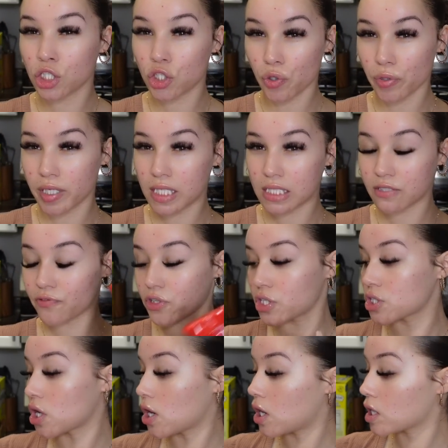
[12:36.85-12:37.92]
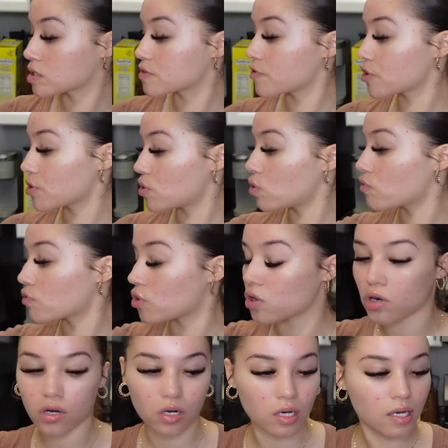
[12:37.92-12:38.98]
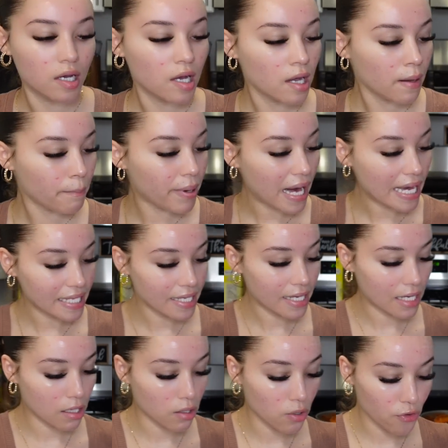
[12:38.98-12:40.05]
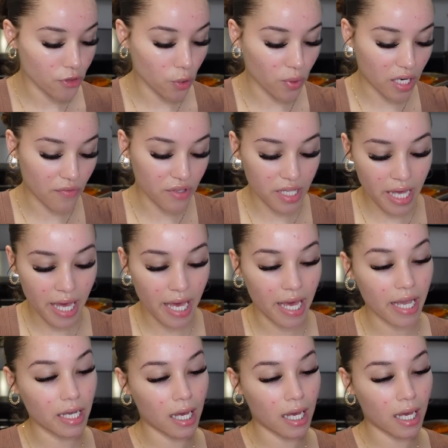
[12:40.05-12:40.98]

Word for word: Treats for the dogs for their overall body health or whatever the heck.